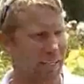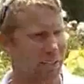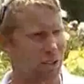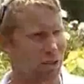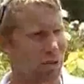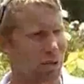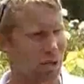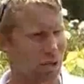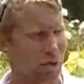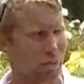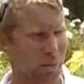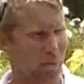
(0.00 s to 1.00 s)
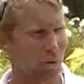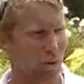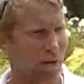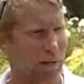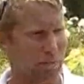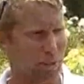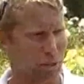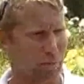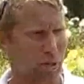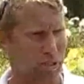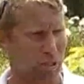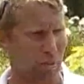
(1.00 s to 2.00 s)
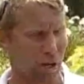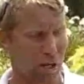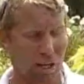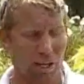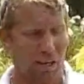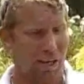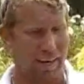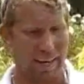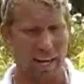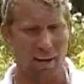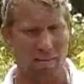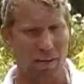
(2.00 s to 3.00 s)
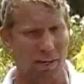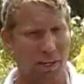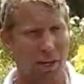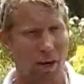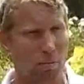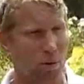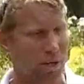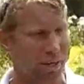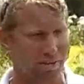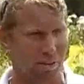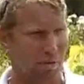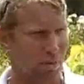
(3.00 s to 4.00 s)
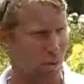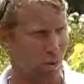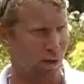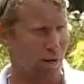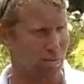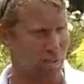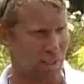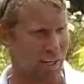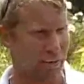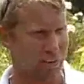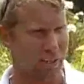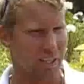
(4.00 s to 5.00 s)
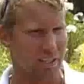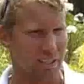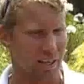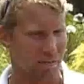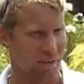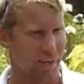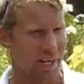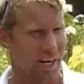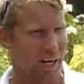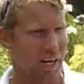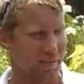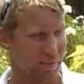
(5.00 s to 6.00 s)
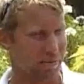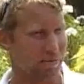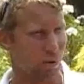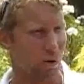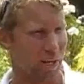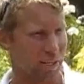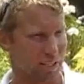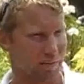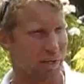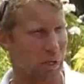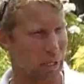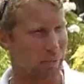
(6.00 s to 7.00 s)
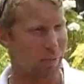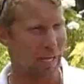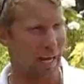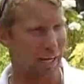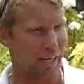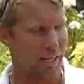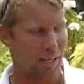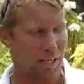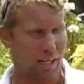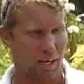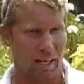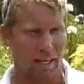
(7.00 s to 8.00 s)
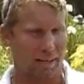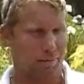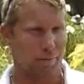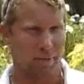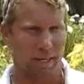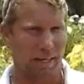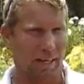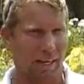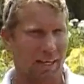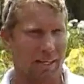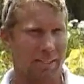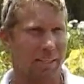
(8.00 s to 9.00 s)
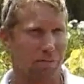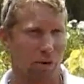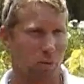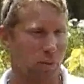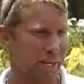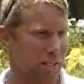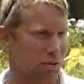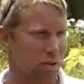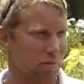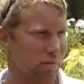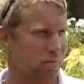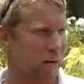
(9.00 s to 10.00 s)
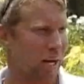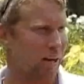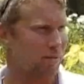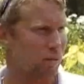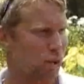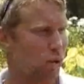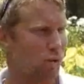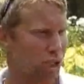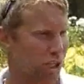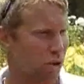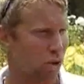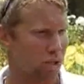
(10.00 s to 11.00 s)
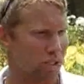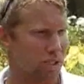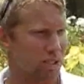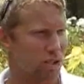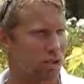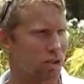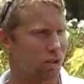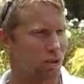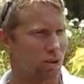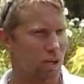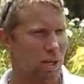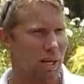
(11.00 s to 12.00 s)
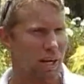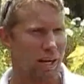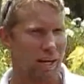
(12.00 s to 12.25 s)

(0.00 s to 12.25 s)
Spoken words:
the ITU and Olympic programs as possible. And they have a number of different programs that they release every 4 years, every Olympiad. And in different ways, from coaching courses to